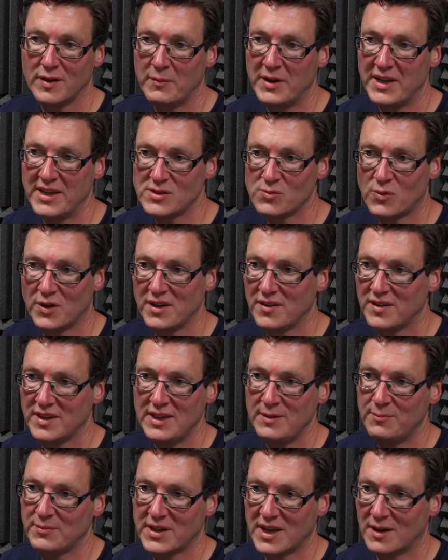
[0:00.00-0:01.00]
I mean, it's one of
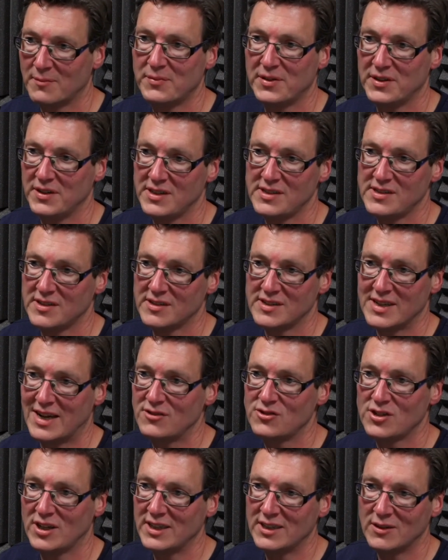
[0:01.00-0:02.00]
the companies that's
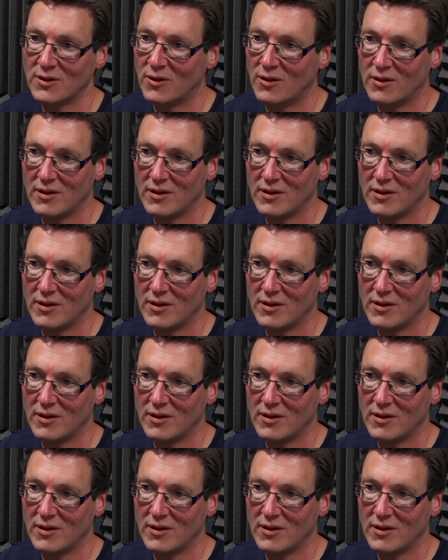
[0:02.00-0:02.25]
actually got.